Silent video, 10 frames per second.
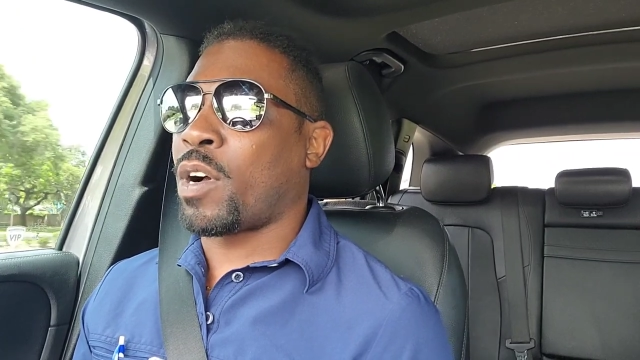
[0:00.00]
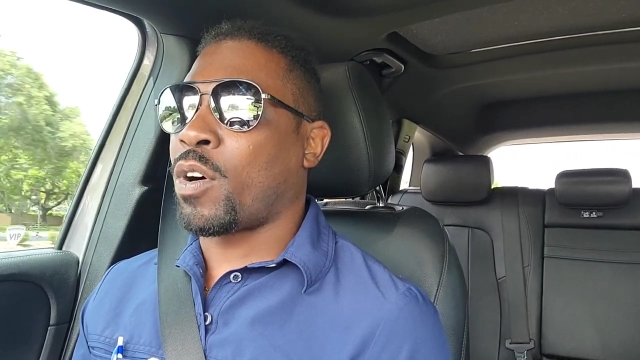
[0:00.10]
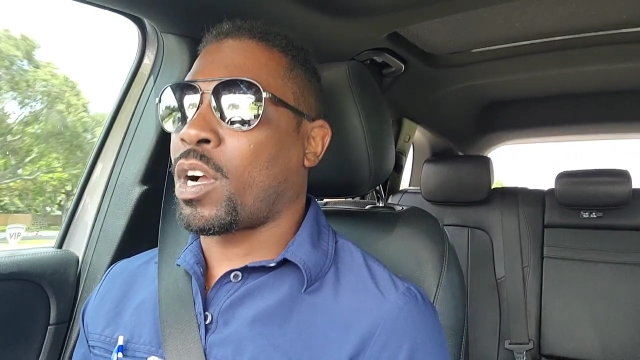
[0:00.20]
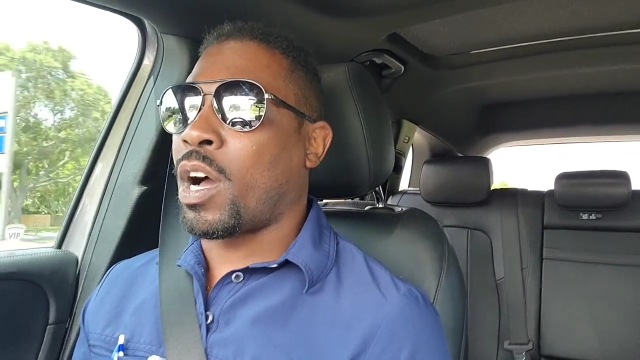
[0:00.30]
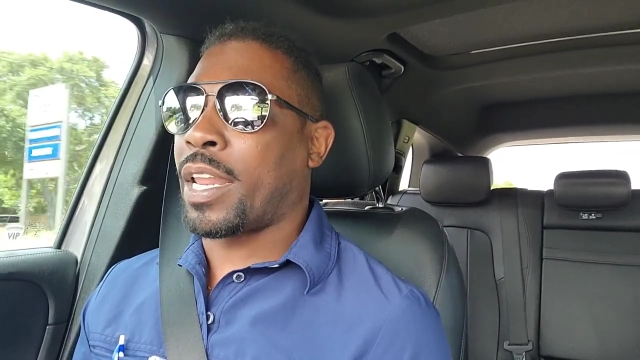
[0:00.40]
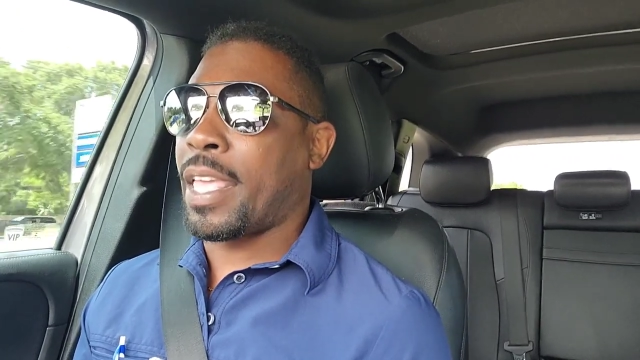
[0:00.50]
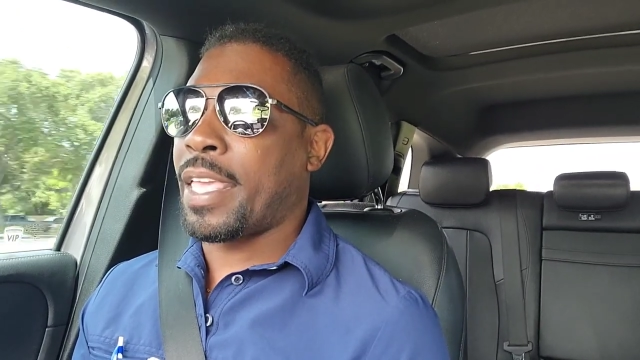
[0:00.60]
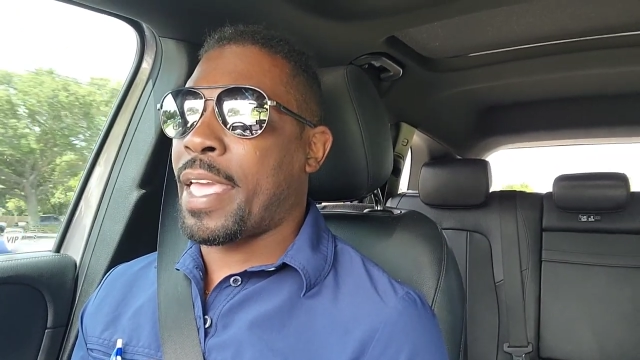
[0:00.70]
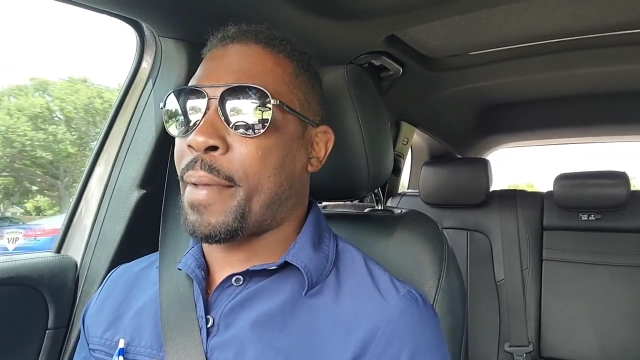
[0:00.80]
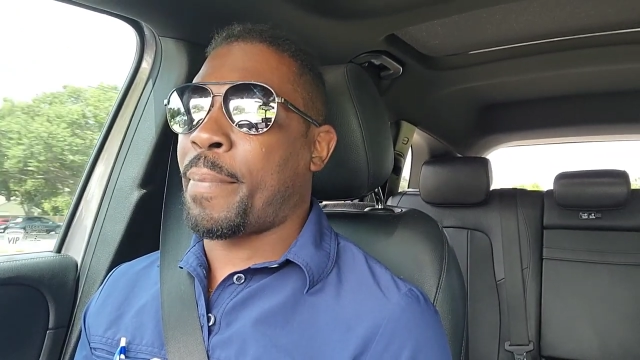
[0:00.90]
phone call that
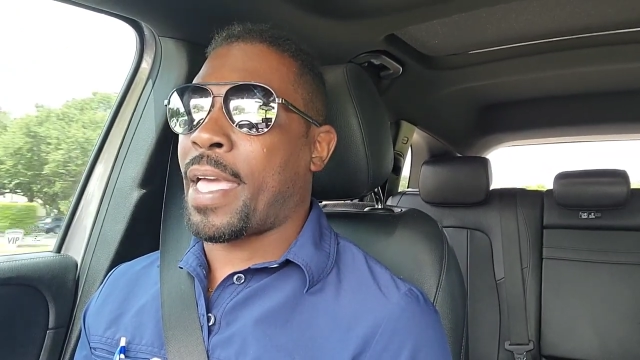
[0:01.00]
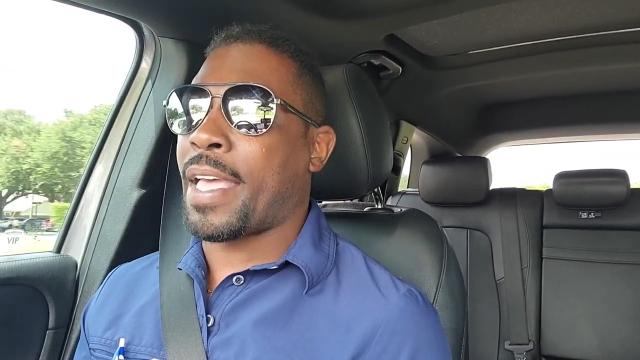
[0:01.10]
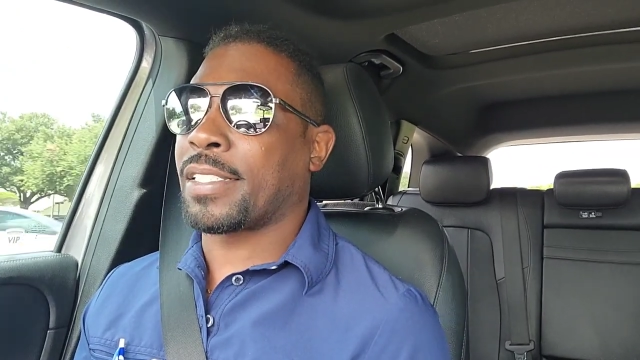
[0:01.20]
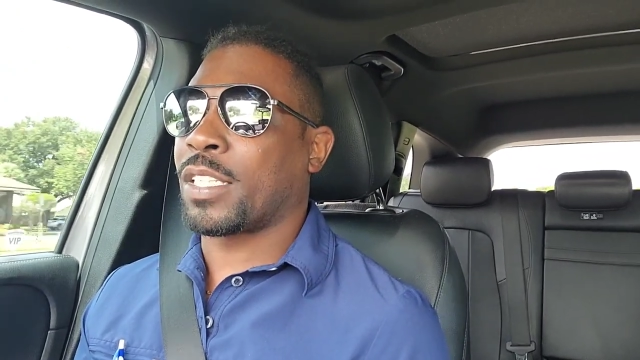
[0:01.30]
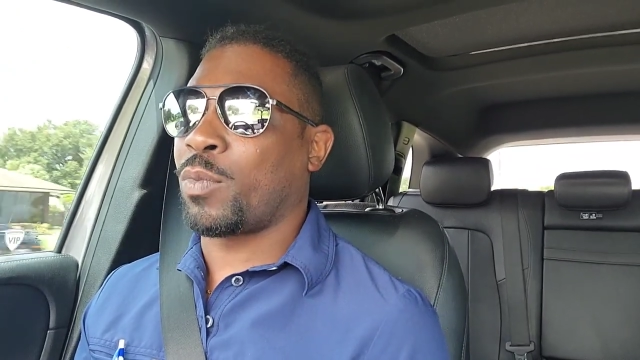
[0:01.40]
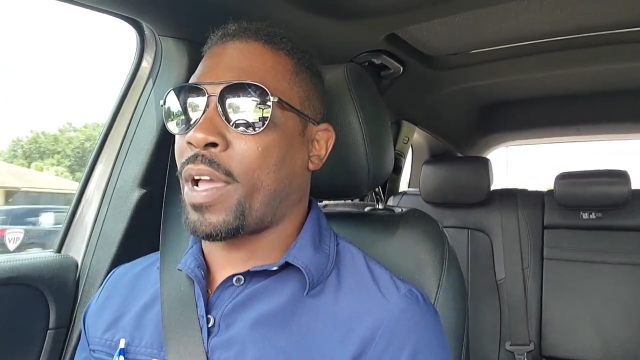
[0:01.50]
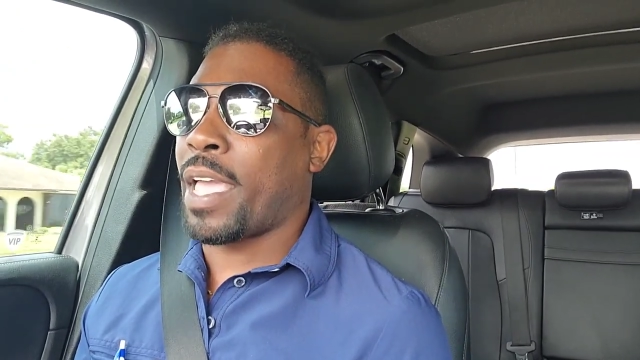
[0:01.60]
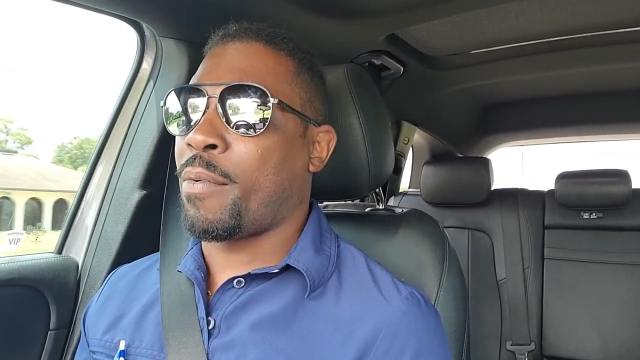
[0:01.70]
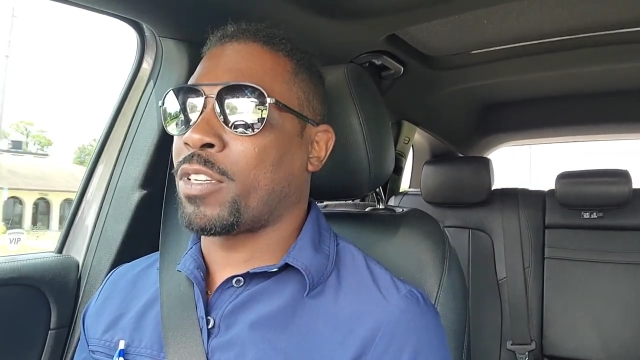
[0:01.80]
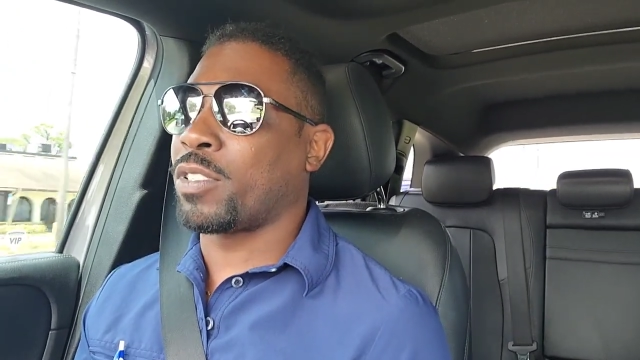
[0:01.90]
he had passed
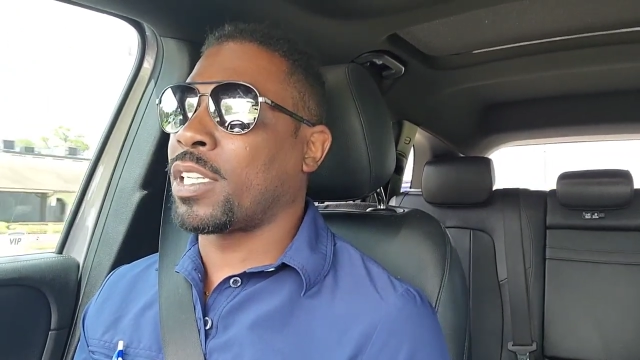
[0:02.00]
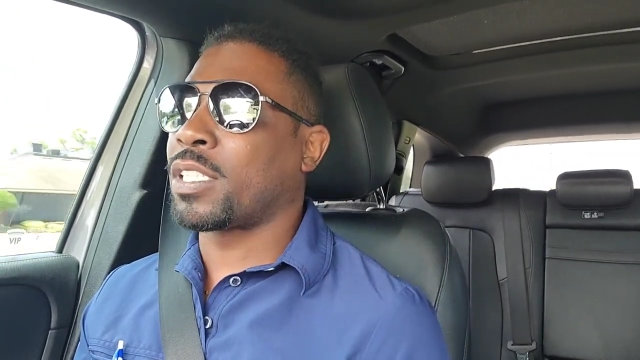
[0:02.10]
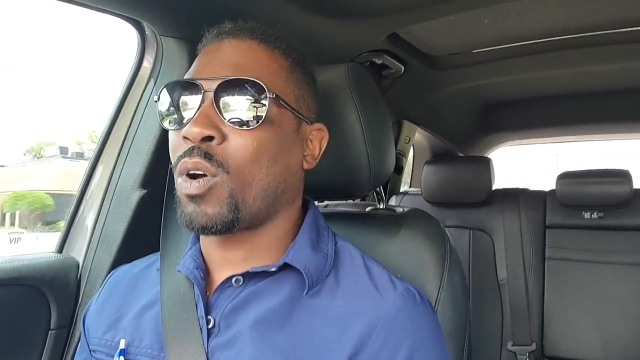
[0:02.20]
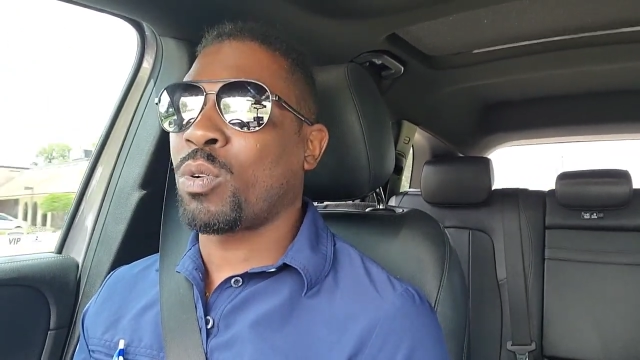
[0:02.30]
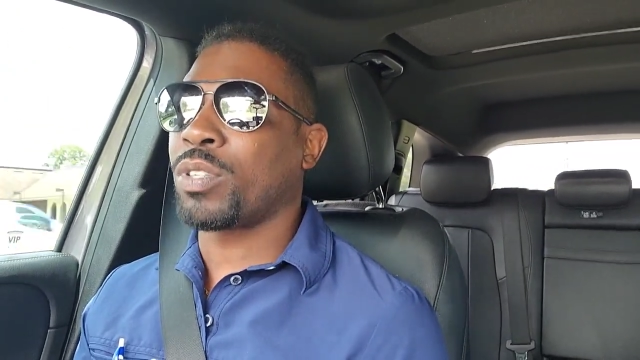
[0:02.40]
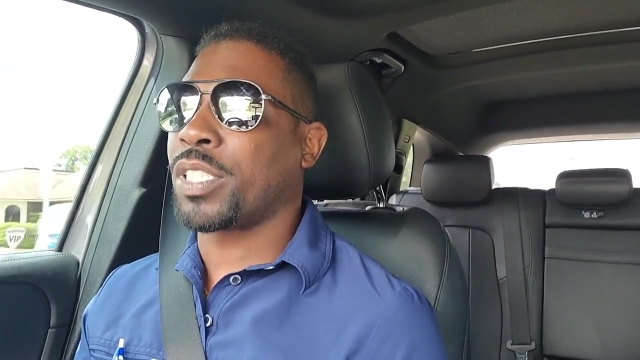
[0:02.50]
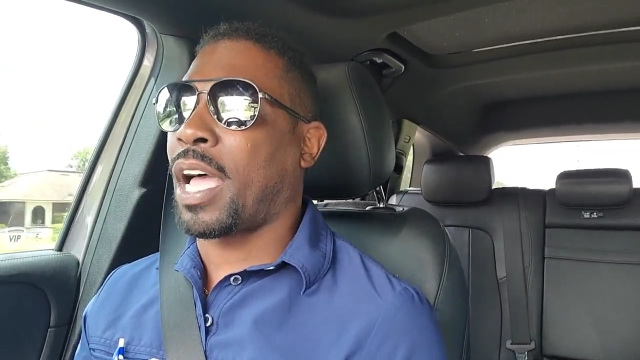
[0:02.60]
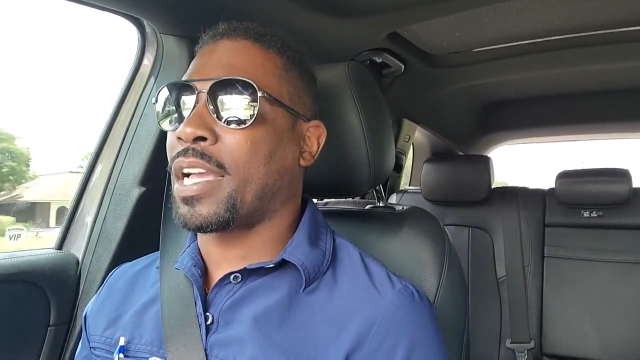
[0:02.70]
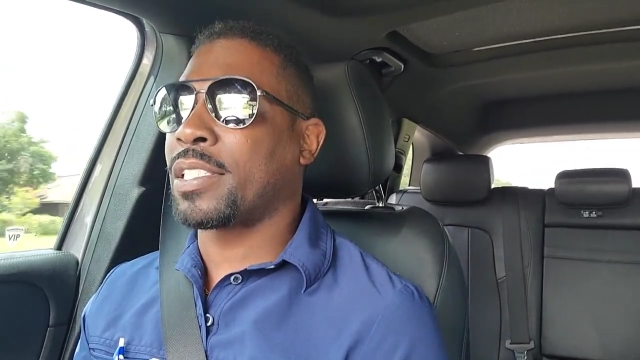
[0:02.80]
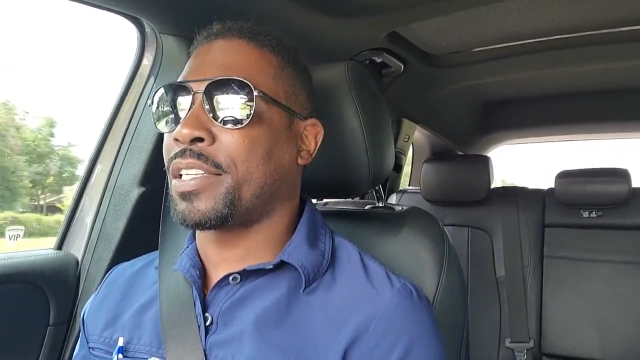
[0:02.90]
away, which was a total
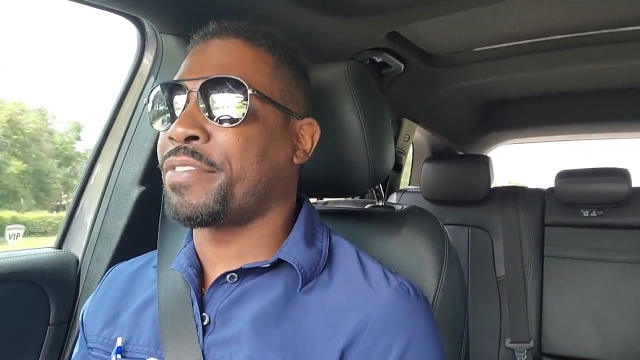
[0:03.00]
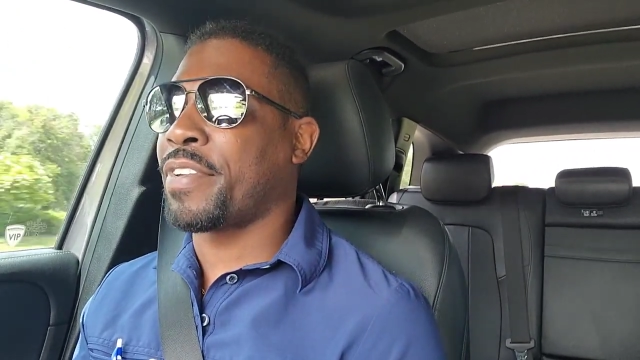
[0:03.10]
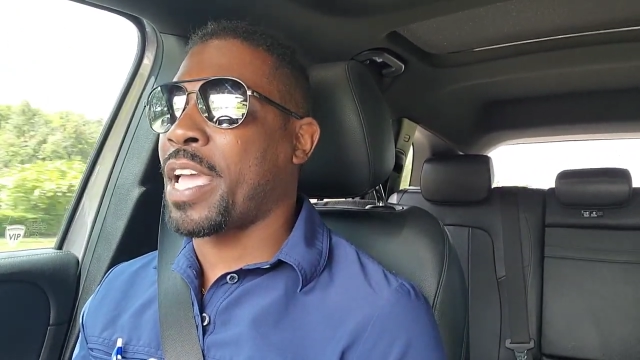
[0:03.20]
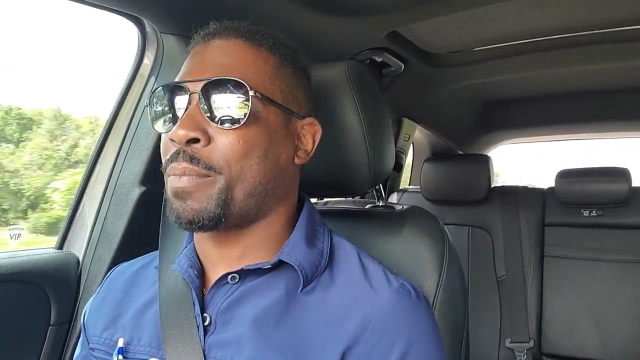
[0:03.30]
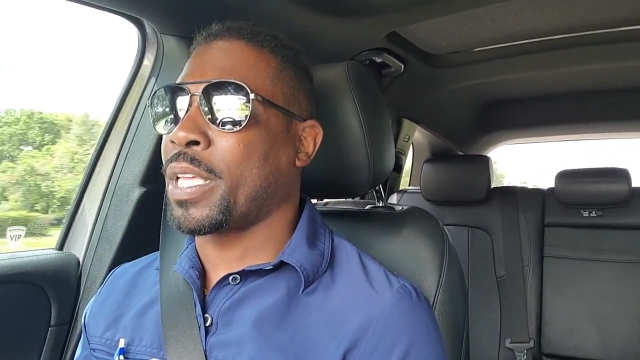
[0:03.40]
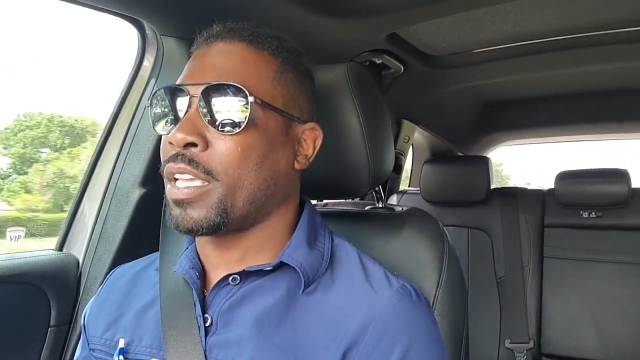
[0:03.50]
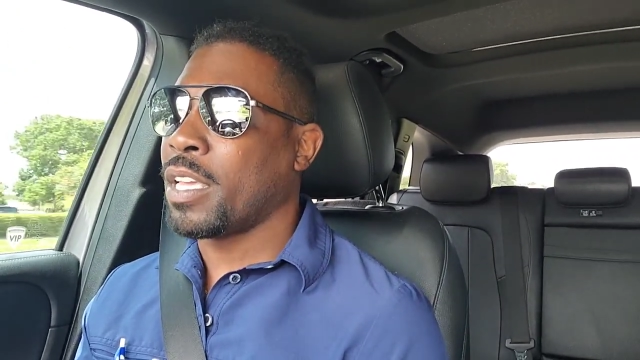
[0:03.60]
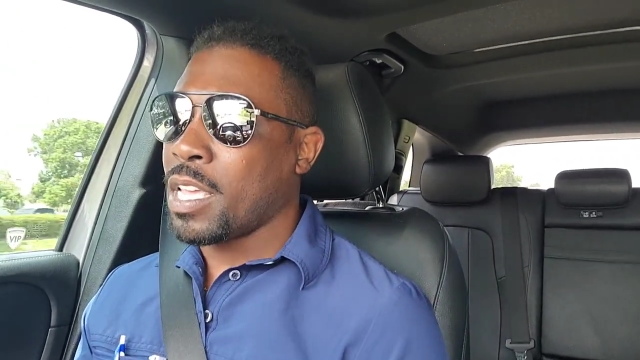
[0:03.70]
shock to the family.